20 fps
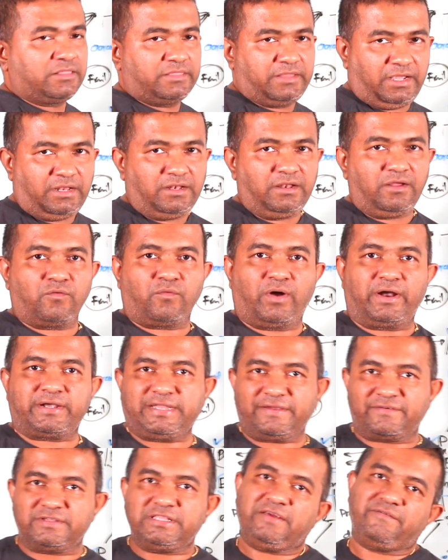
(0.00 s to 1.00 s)
then
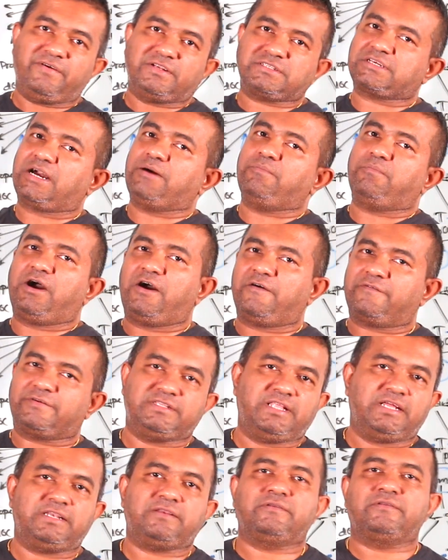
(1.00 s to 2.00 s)
whatever the events come
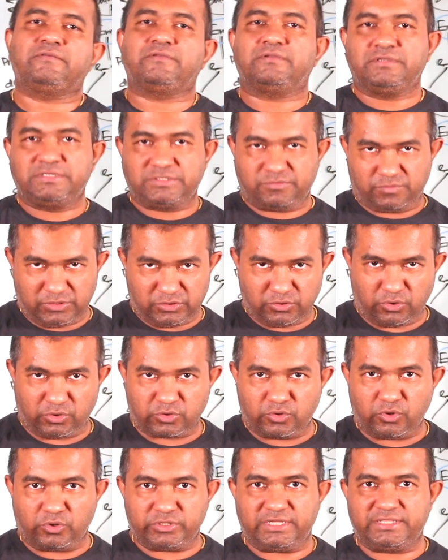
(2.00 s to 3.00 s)
after that, it will
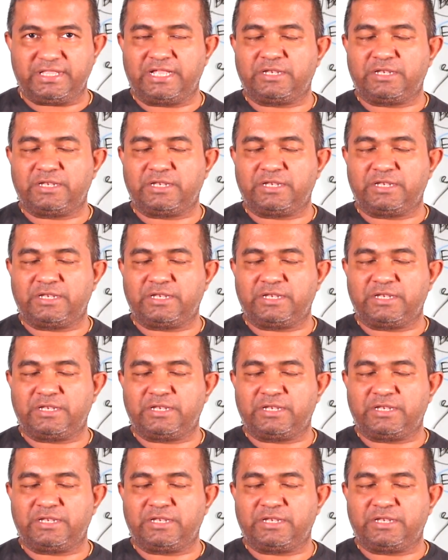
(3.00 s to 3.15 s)
not go there.